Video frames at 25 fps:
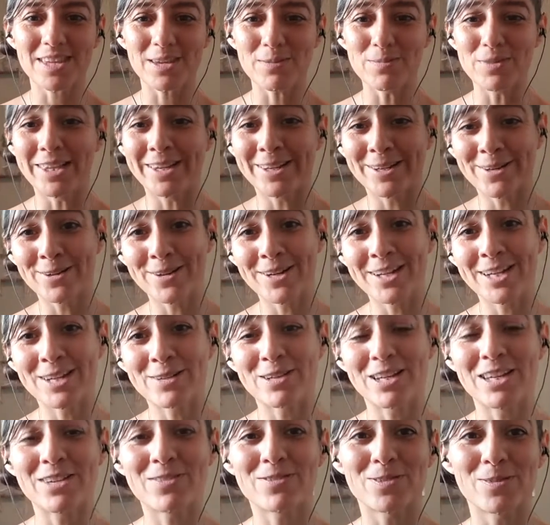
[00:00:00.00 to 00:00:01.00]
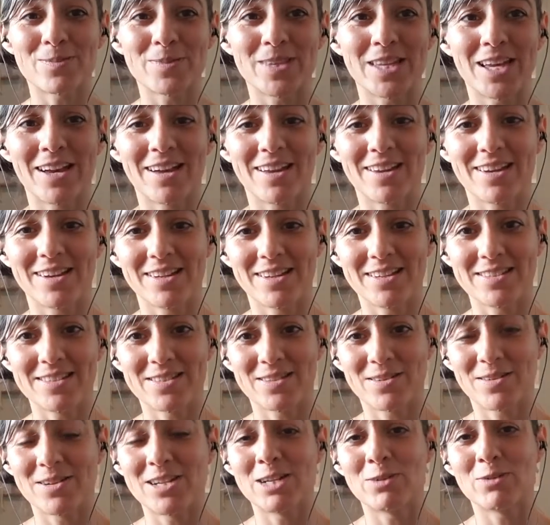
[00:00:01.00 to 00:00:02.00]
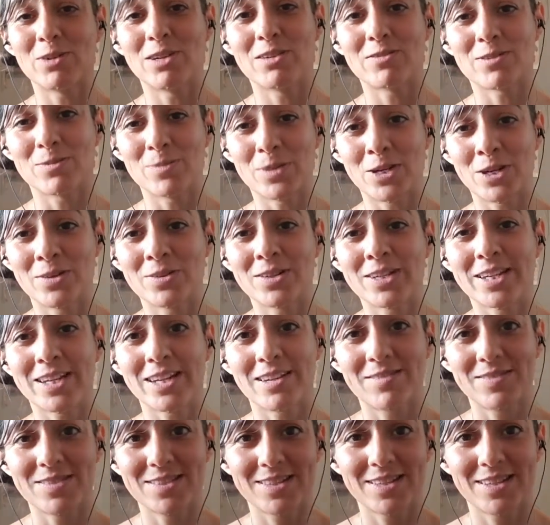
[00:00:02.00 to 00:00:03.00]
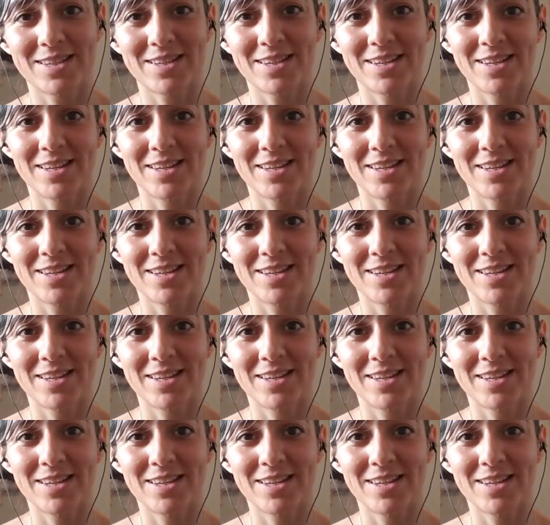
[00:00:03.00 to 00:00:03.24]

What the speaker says: But, like, going away from that, it's going away from your gifts.